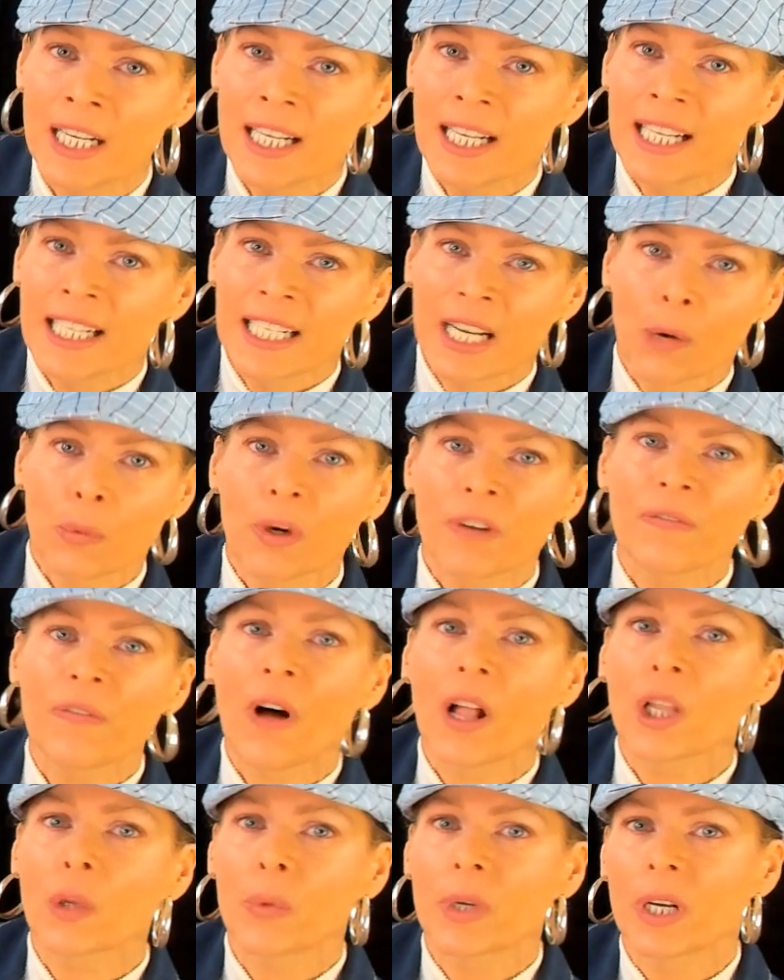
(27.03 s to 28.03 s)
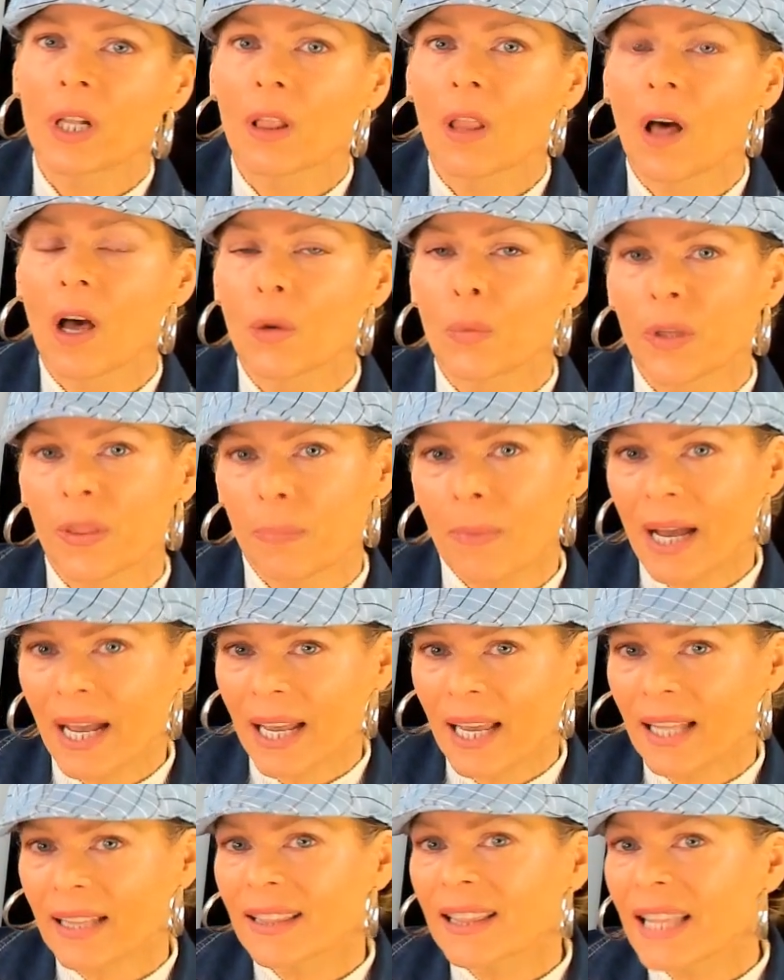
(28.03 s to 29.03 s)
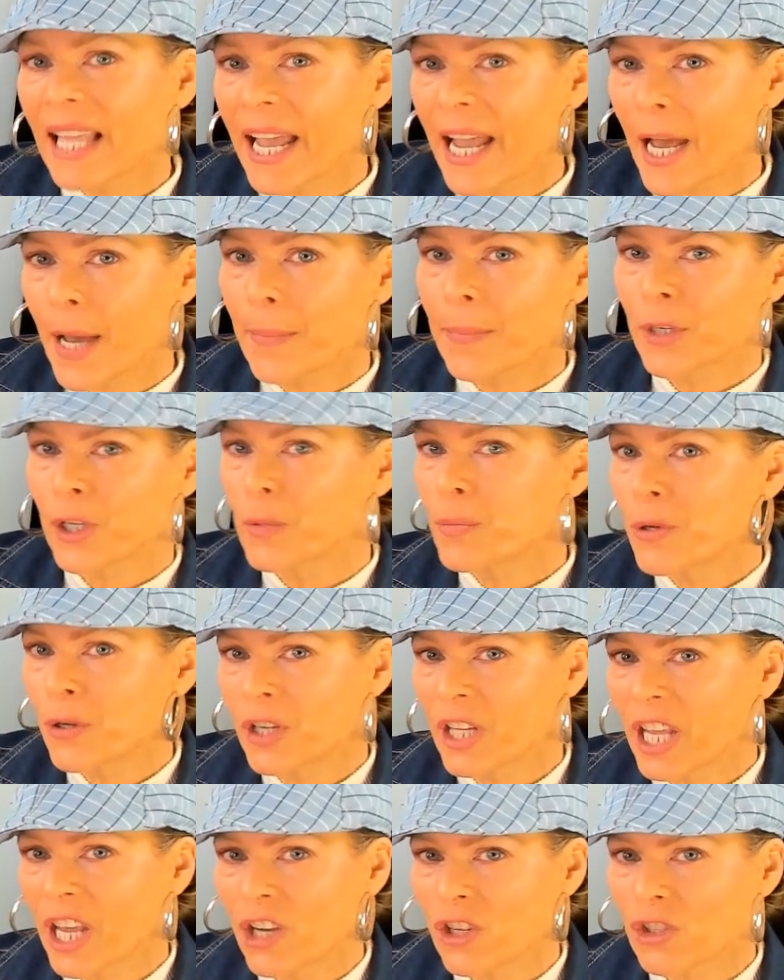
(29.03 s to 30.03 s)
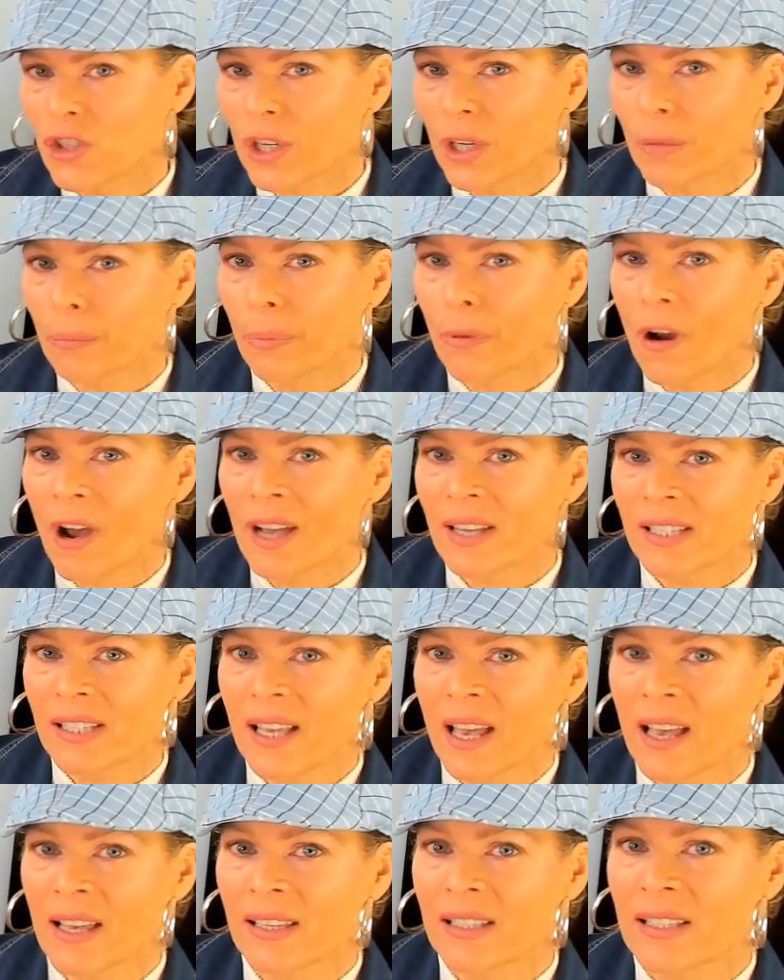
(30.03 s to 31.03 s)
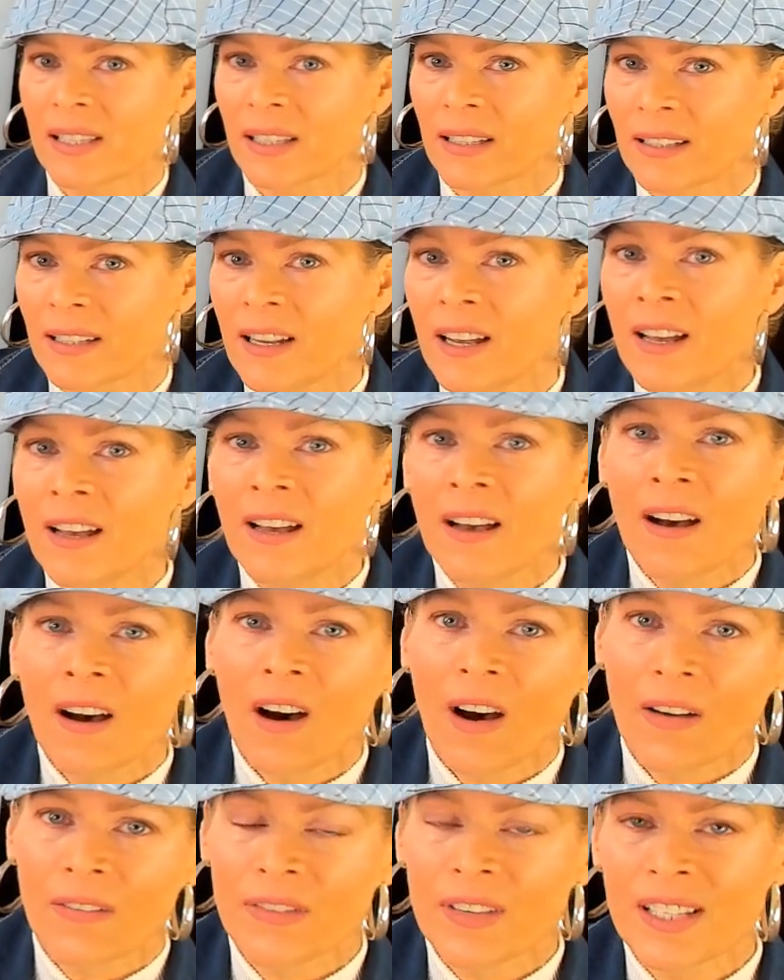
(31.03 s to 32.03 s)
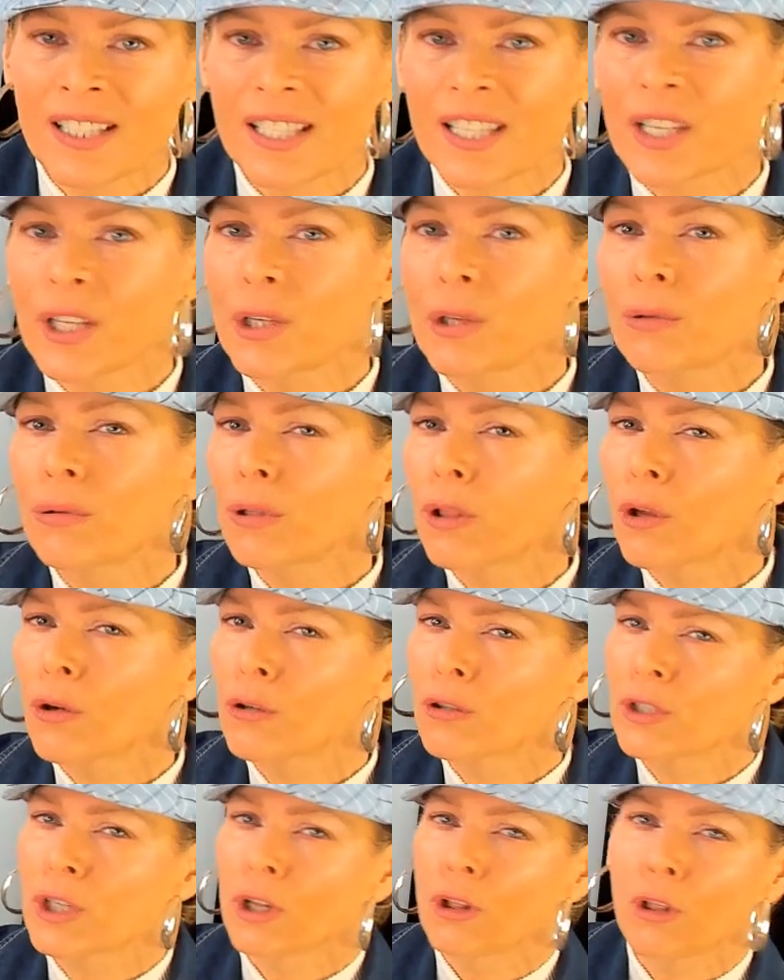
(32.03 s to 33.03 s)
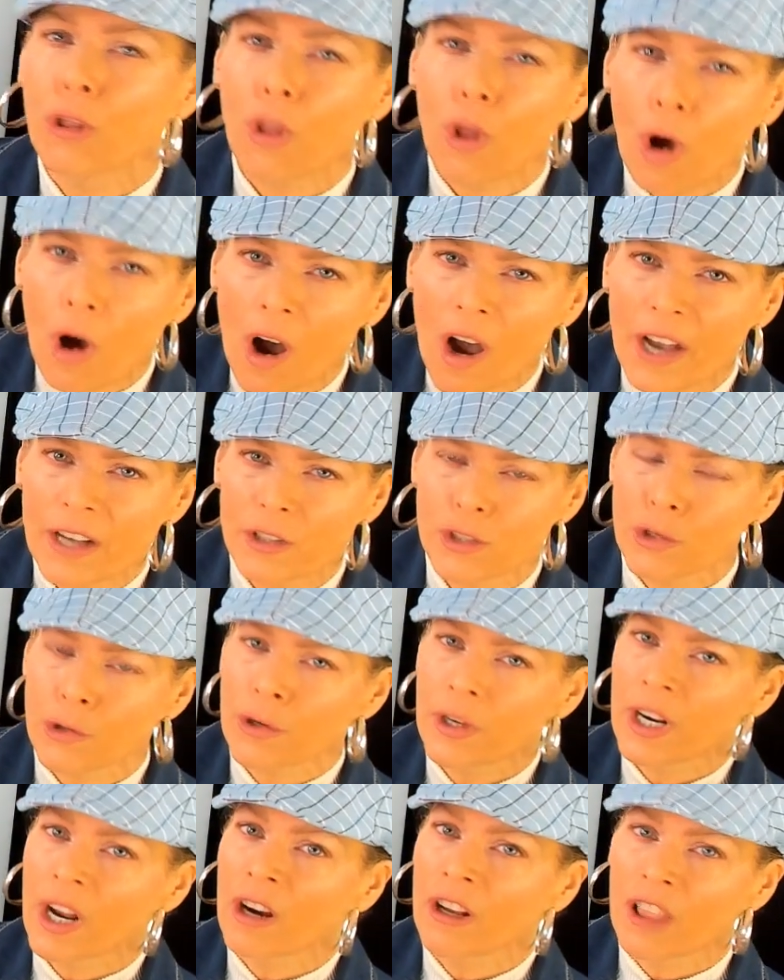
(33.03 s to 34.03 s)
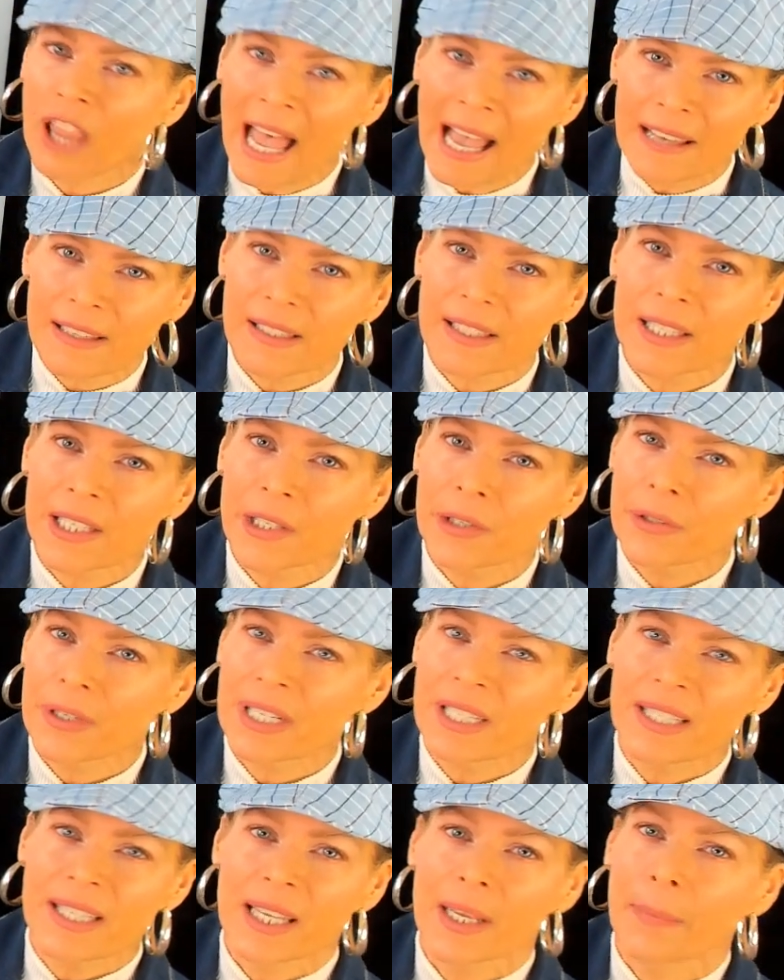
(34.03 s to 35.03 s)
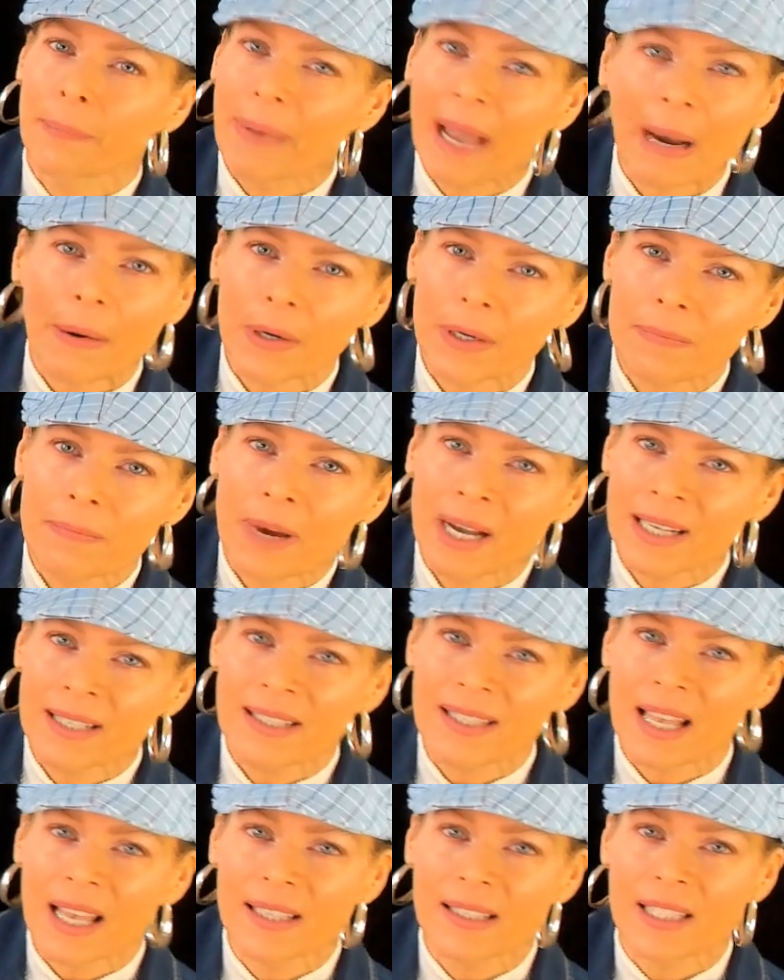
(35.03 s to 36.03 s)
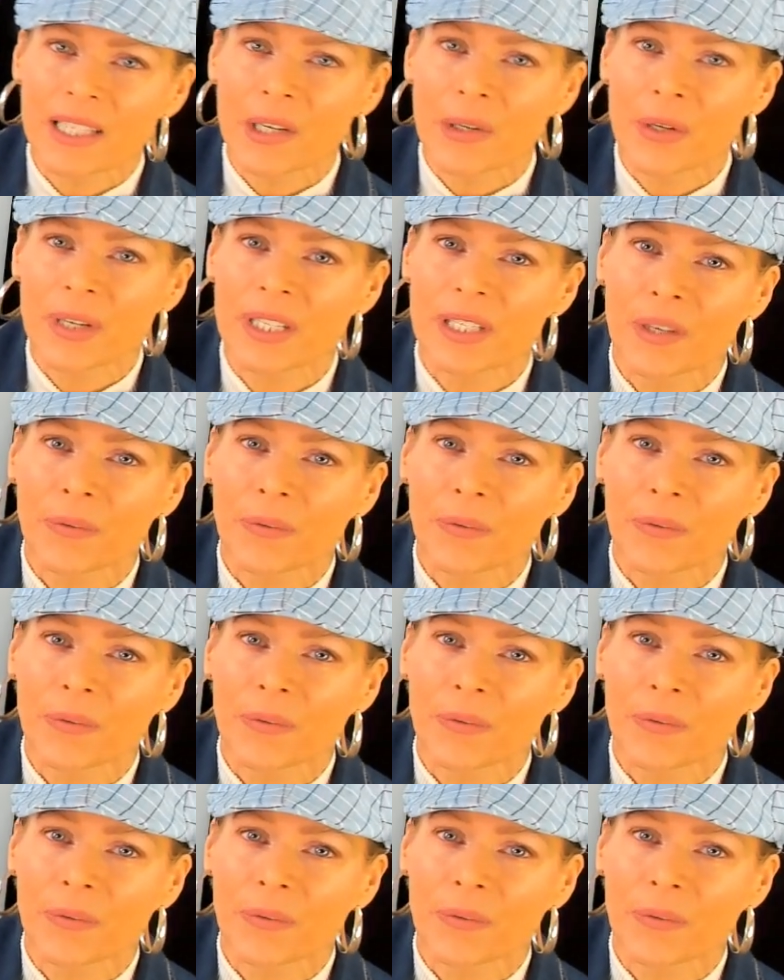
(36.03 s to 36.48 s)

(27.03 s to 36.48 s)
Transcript: Now, we're following along with my L.A.M communication process, and obviously you learned a lot during our last series, the Empowered Mindset series.